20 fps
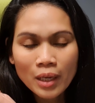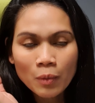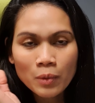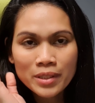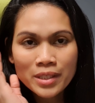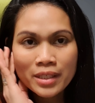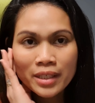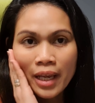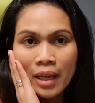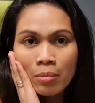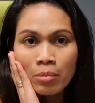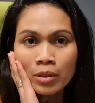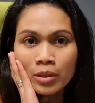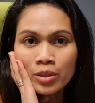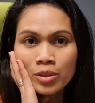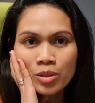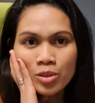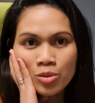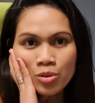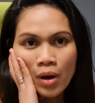I wasn't able
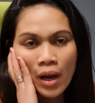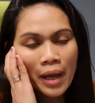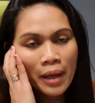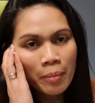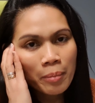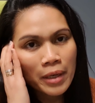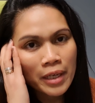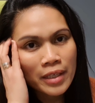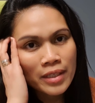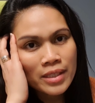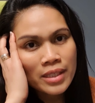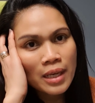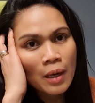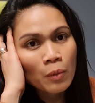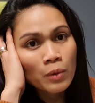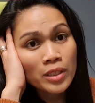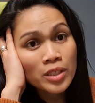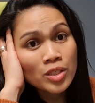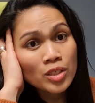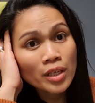to try because I
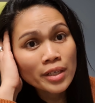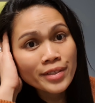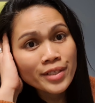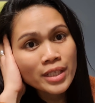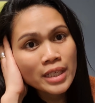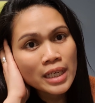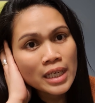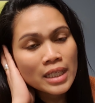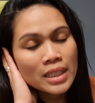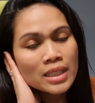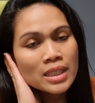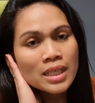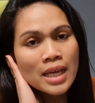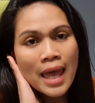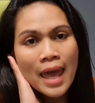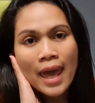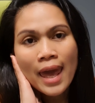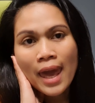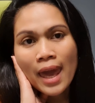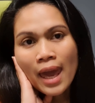was charging it,
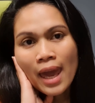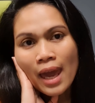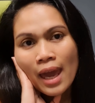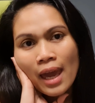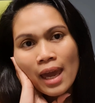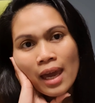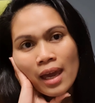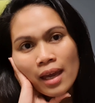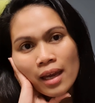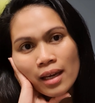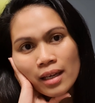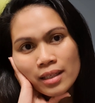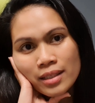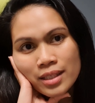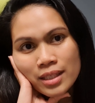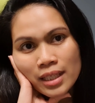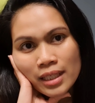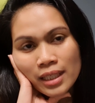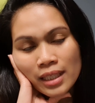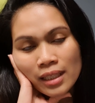and
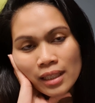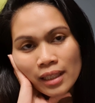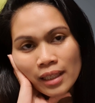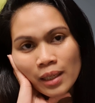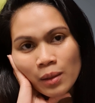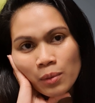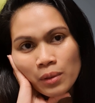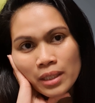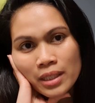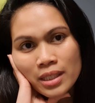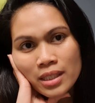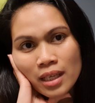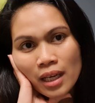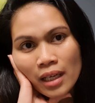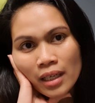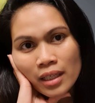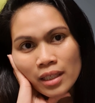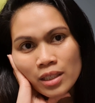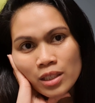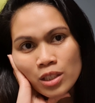suddenly we
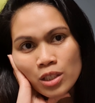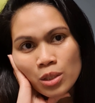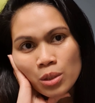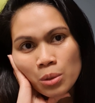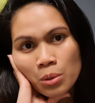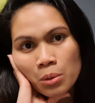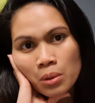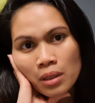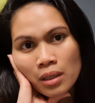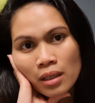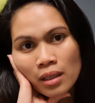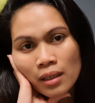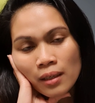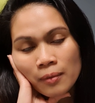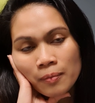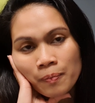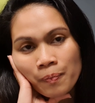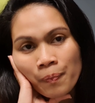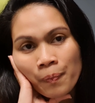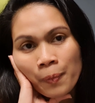decided to
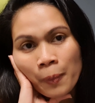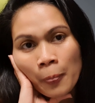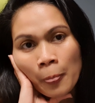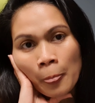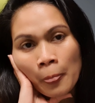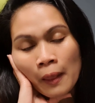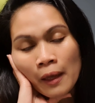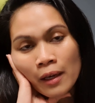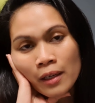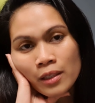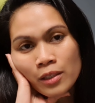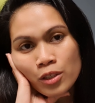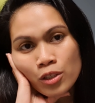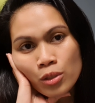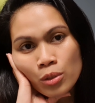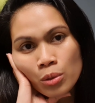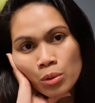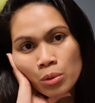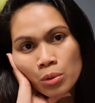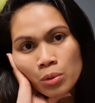
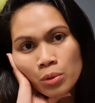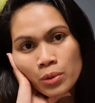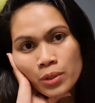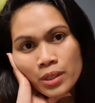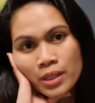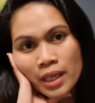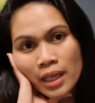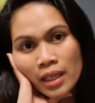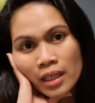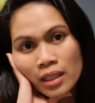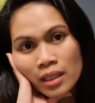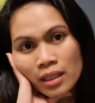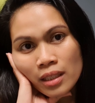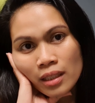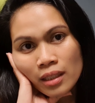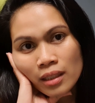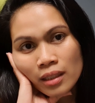send